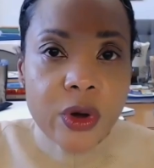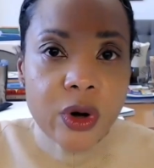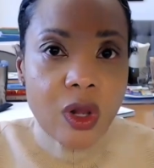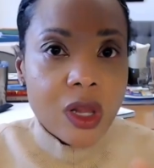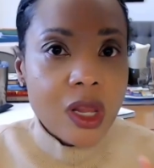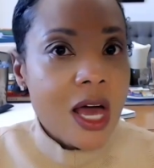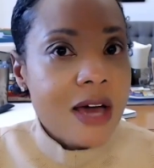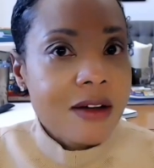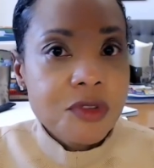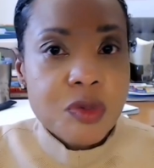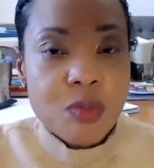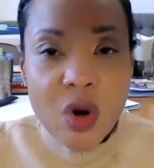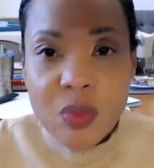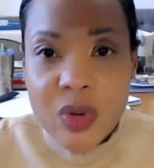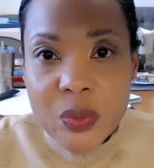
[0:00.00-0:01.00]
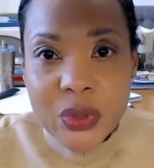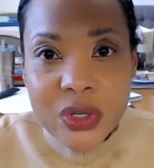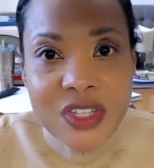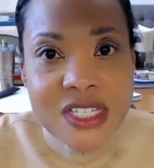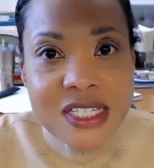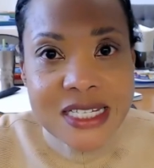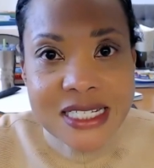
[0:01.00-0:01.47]
there are a lot of smart people
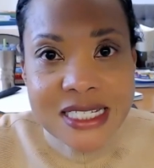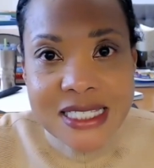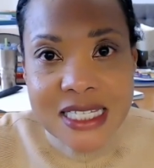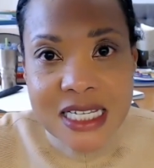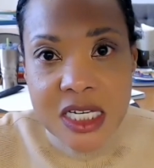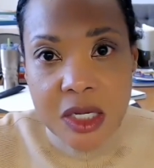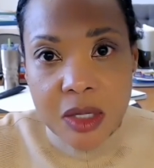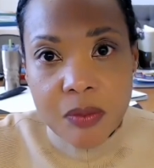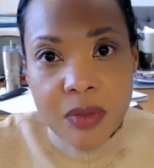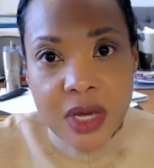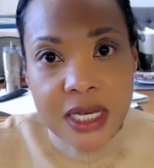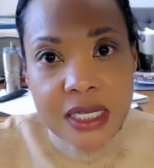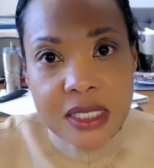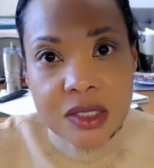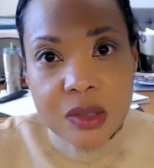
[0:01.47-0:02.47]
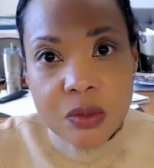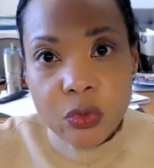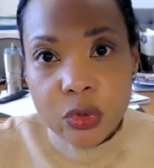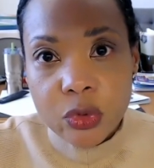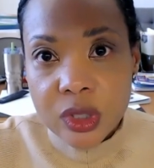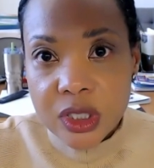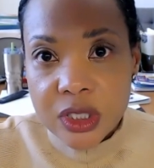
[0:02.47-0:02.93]
at the CDC making
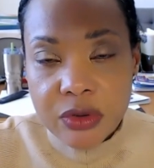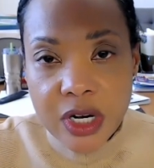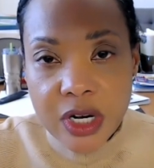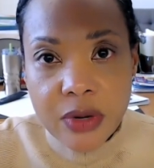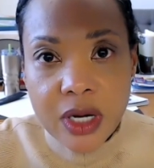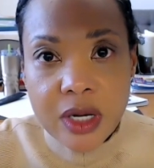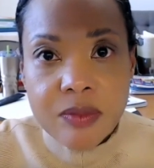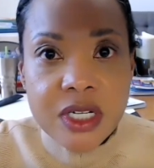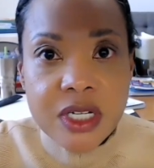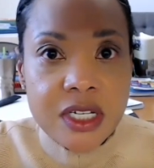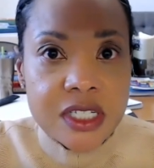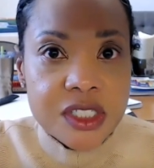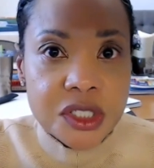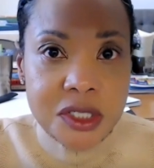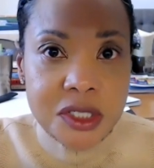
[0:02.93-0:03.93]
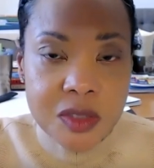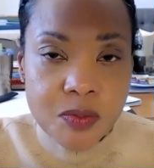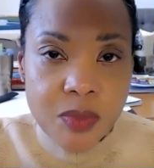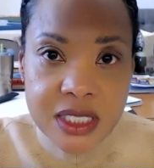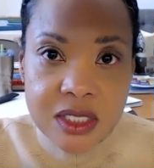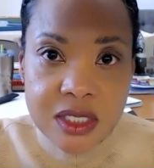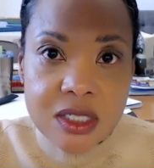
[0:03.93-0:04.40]
some really great recommendations
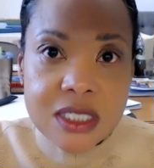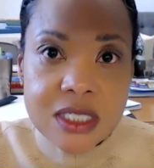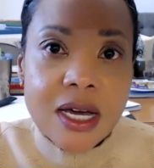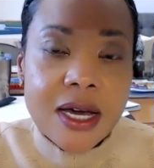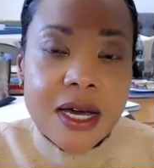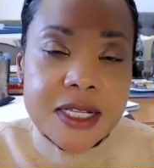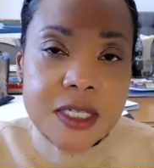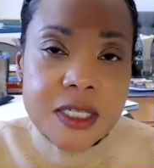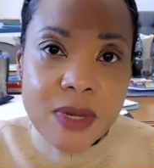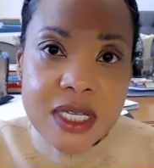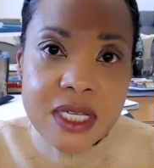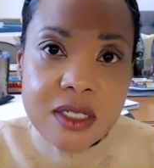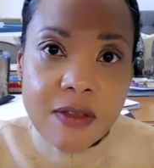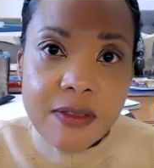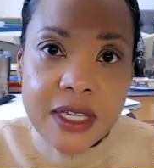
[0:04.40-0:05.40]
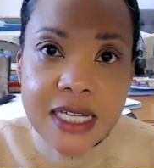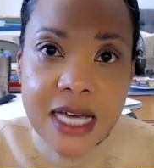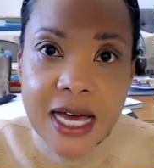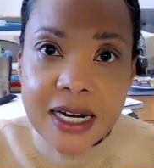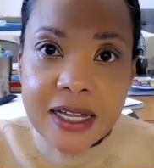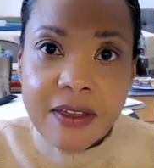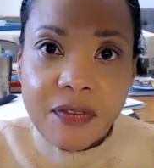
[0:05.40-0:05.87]
based on science, based on the
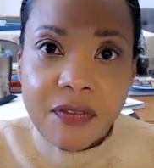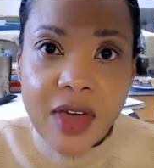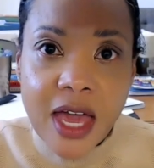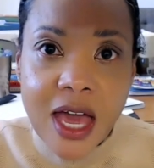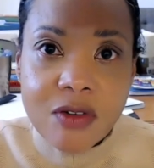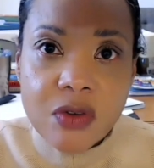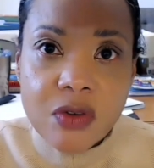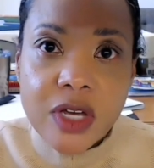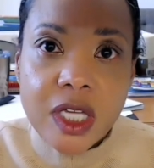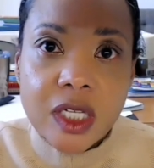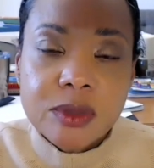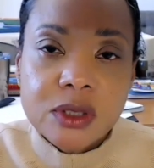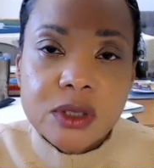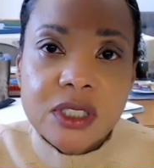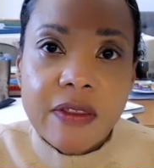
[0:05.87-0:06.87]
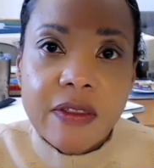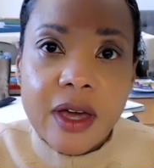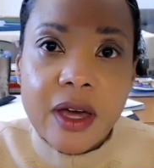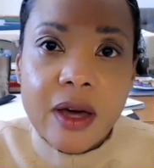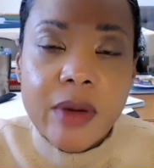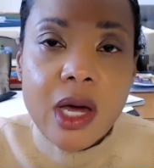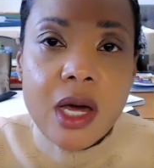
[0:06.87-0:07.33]
data that they have available to
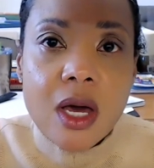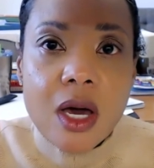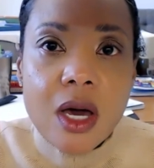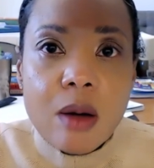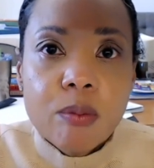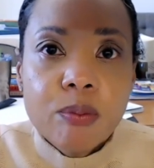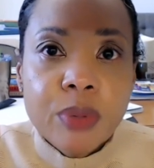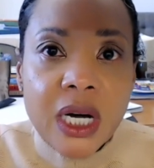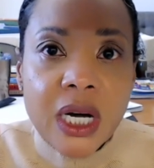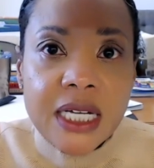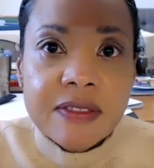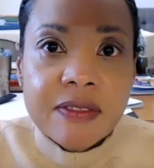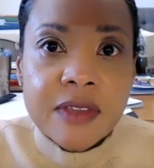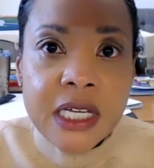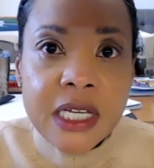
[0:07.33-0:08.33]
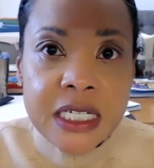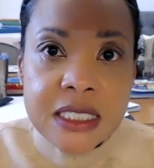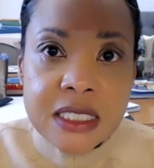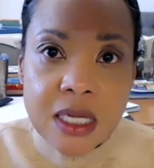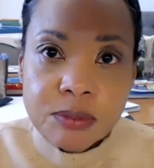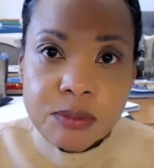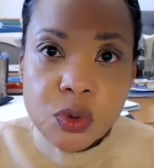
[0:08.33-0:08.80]
them. But then
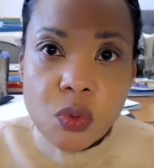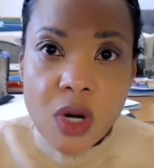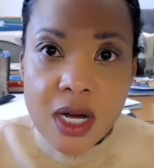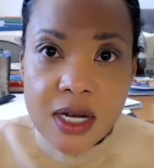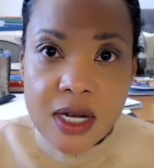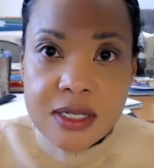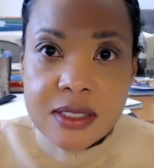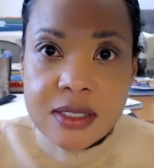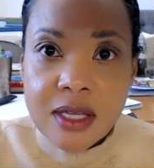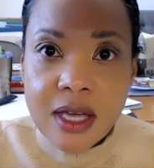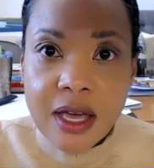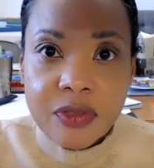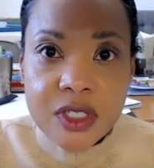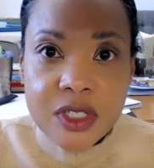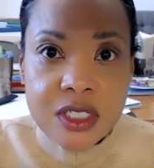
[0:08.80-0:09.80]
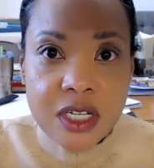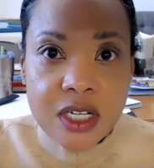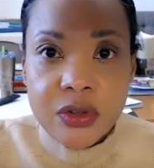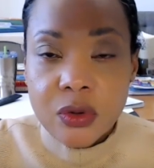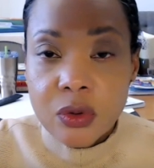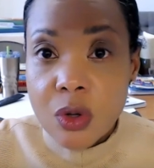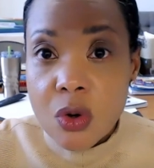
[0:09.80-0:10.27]
it's up to us at the
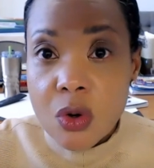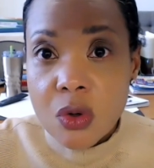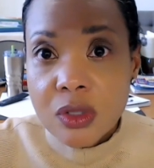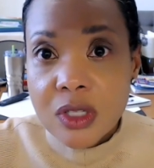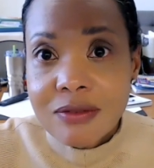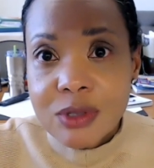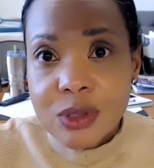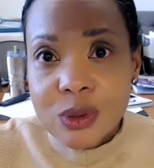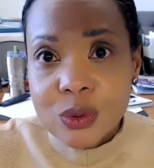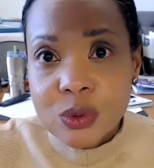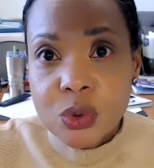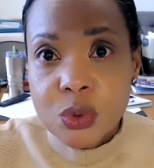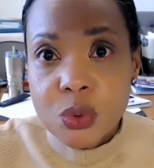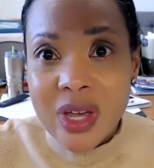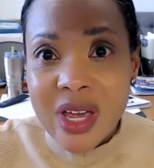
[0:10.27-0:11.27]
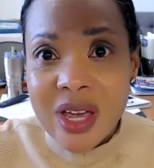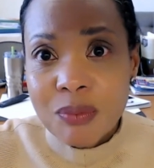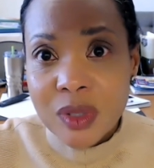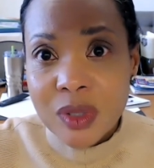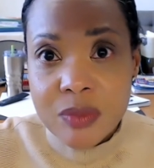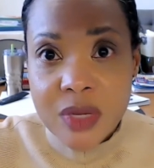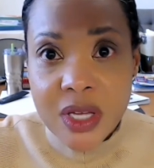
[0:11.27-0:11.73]
state or local level to
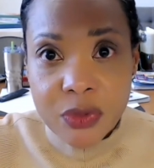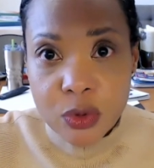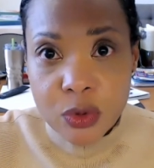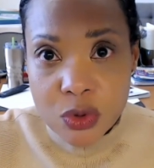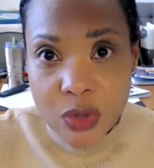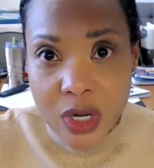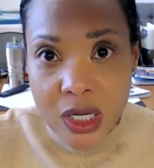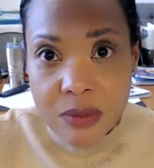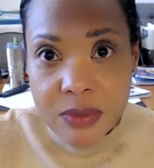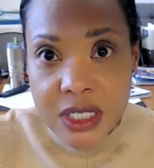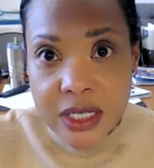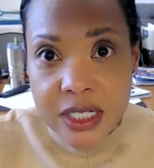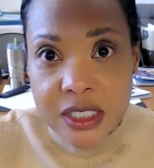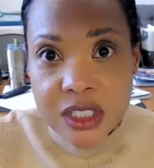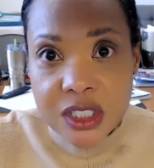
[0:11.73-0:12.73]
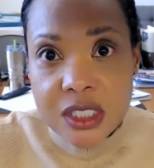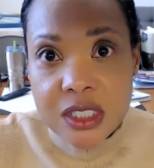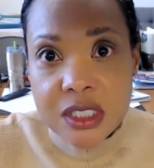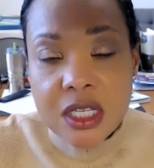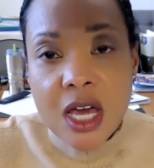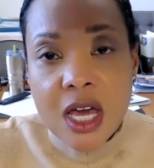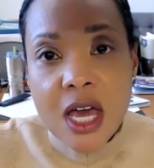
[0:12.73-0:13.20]
implement those
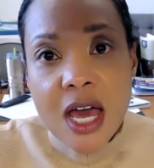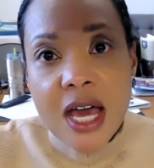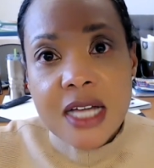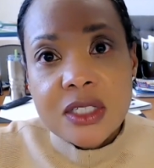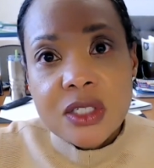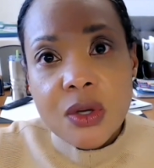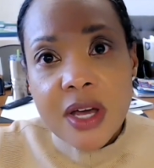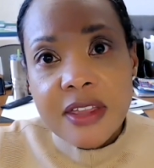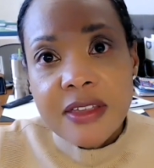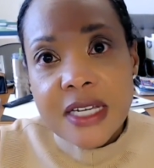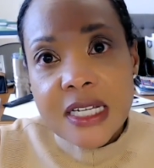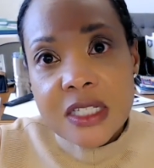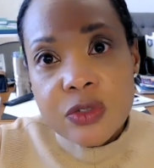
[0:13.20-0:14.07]
recommendations. And so I think